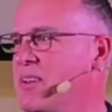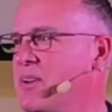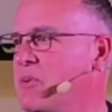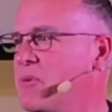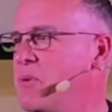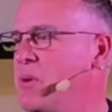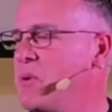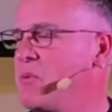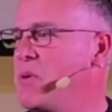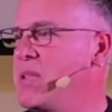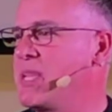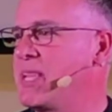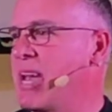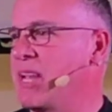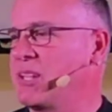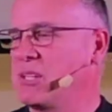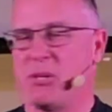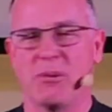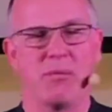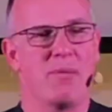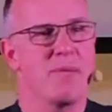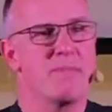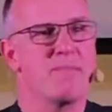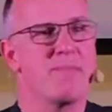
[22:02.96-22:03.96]
We get
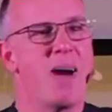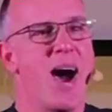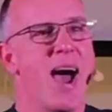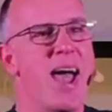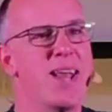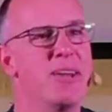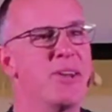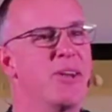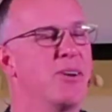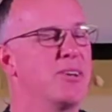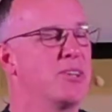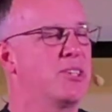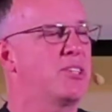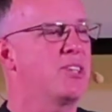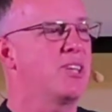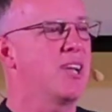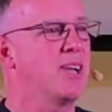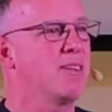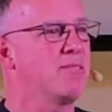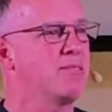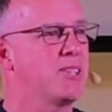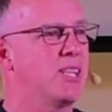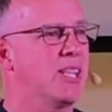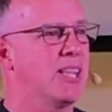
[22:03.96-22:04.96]
to remind
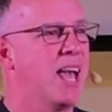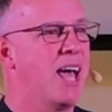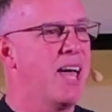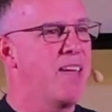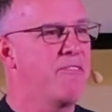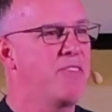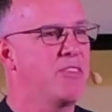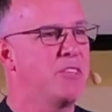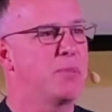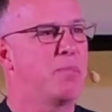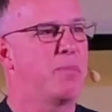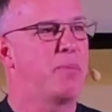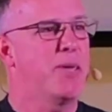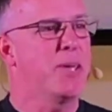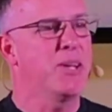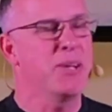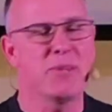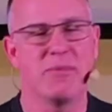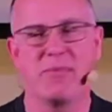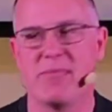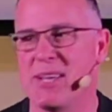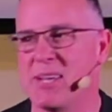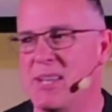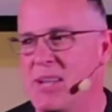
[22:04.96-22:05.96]
ourselves that life is
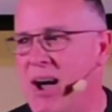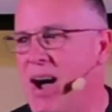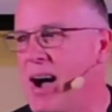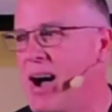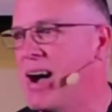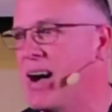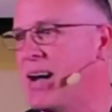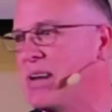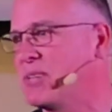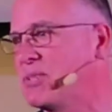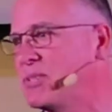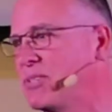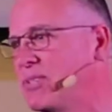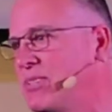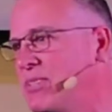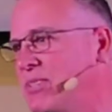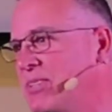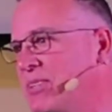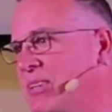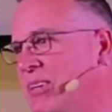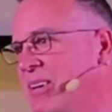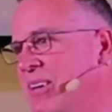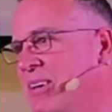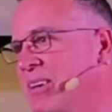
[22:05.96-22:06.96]
bigger than
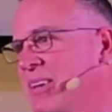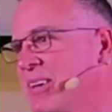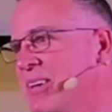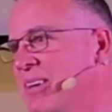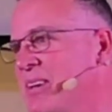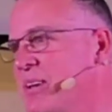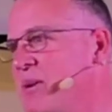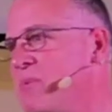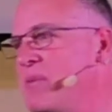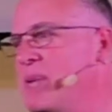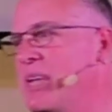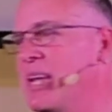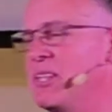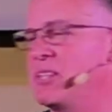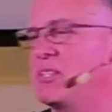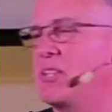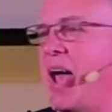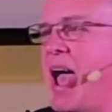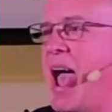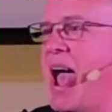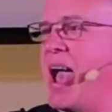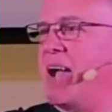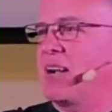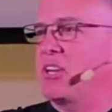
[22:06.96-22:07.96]
us. We get
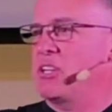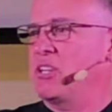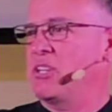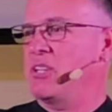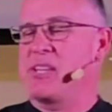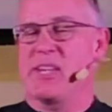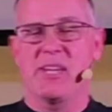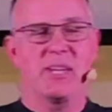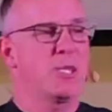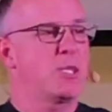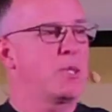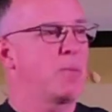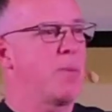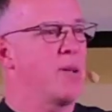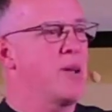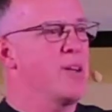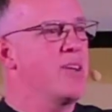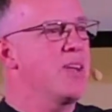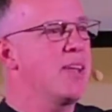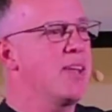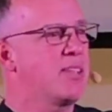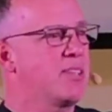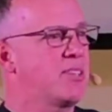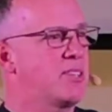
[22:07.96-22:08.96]
to actually
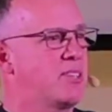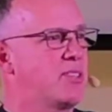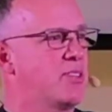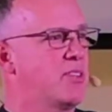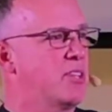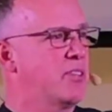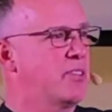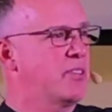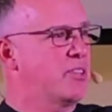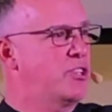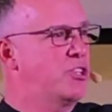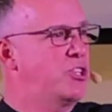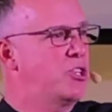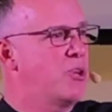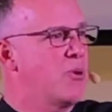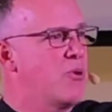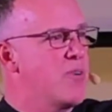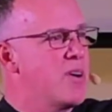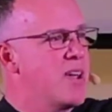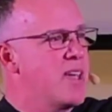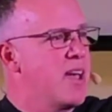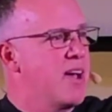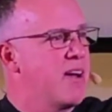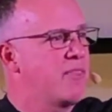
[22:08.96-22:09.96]
experience the
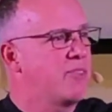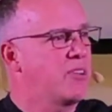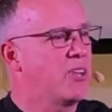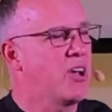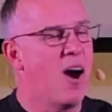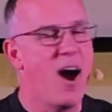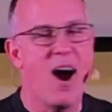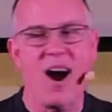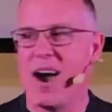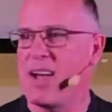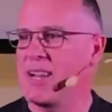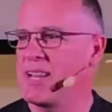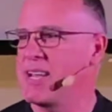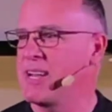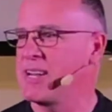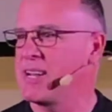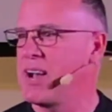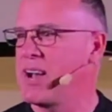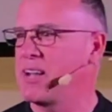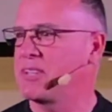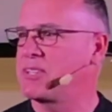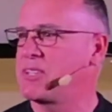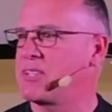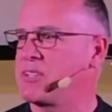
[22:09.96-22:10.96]
joy of God in
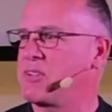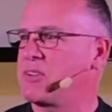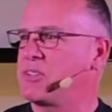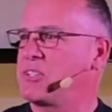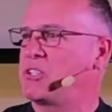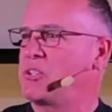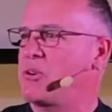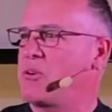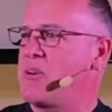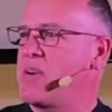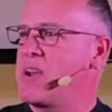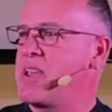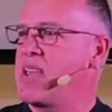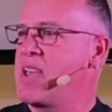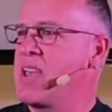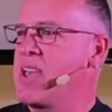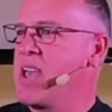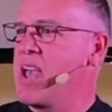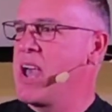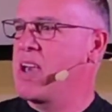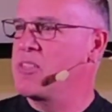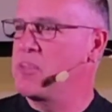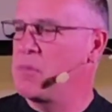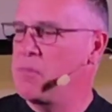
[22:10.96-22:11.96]
us and the joy
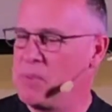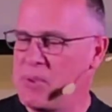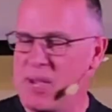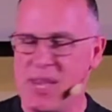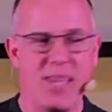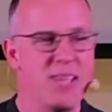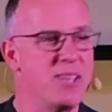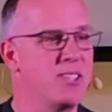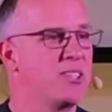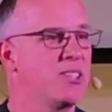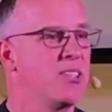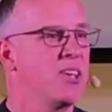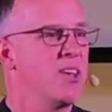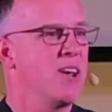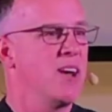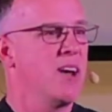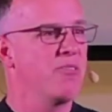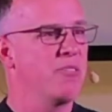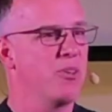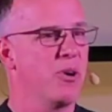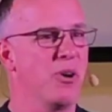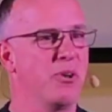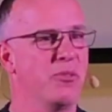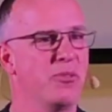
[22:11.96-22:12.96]
and the peace
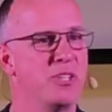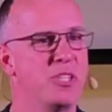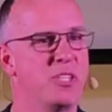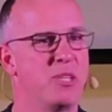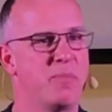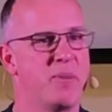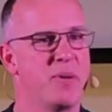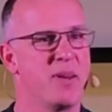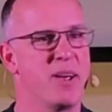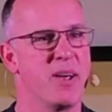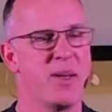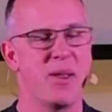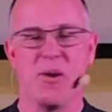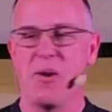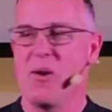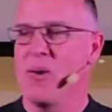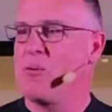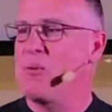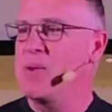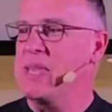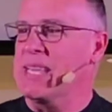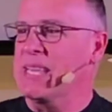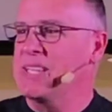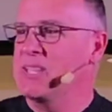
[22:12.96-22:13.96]
of the Holy Spirit.
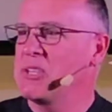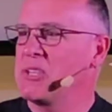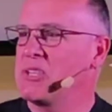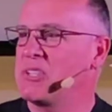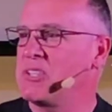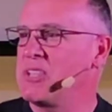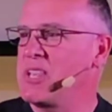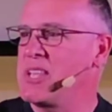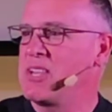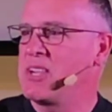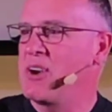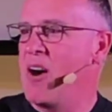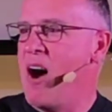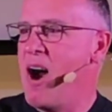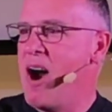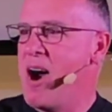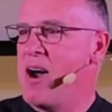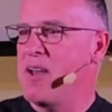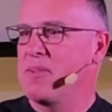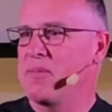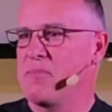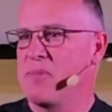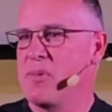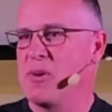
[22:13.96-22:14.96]
We get to see
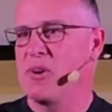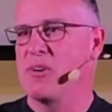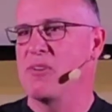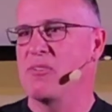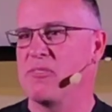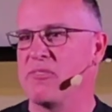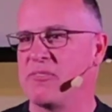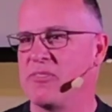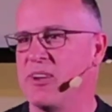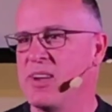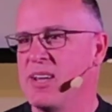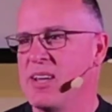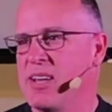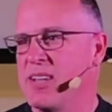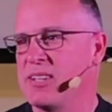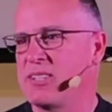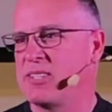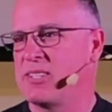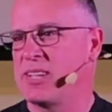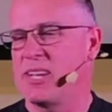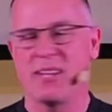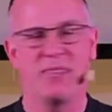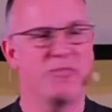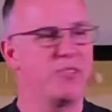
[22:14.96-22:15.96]
God move
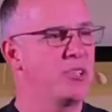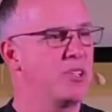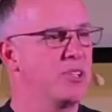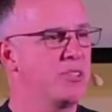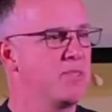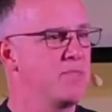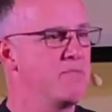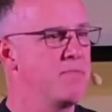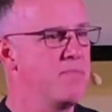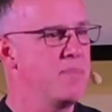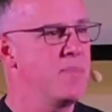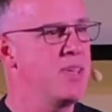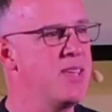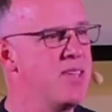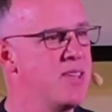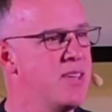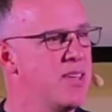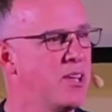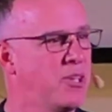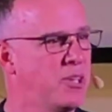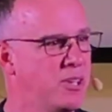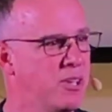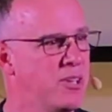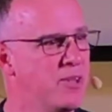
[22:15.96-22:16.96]
instead of just
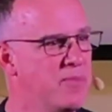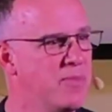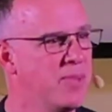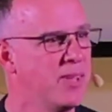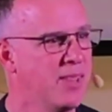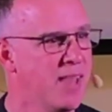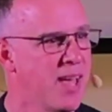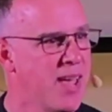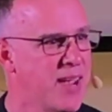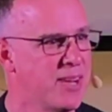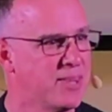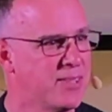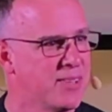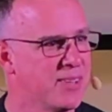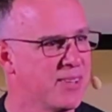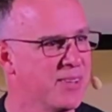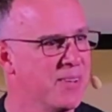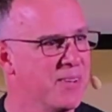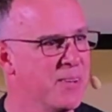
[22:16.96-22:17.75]
me accumulate.